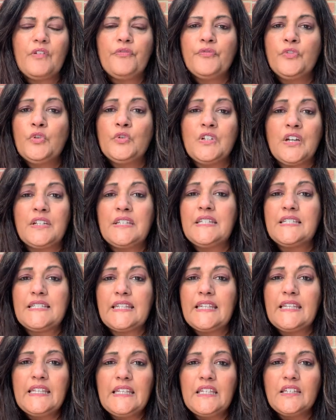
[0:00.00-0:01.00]
food I need
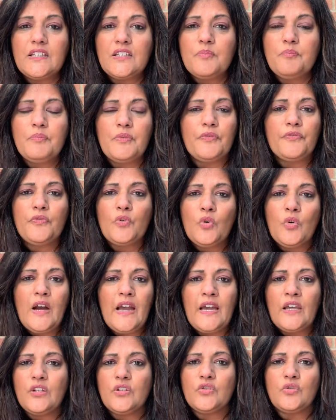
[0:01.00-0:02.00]
to eat
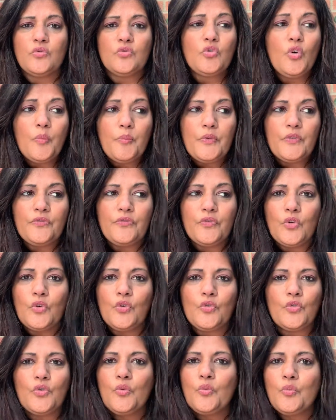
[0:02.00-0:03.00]
beforehand or not
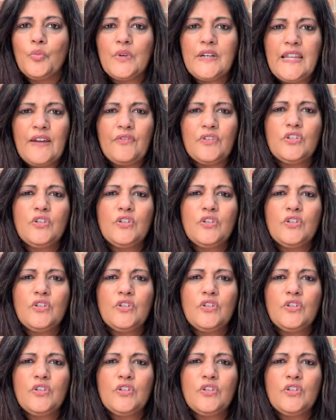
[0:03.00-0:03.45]
before, or whatever.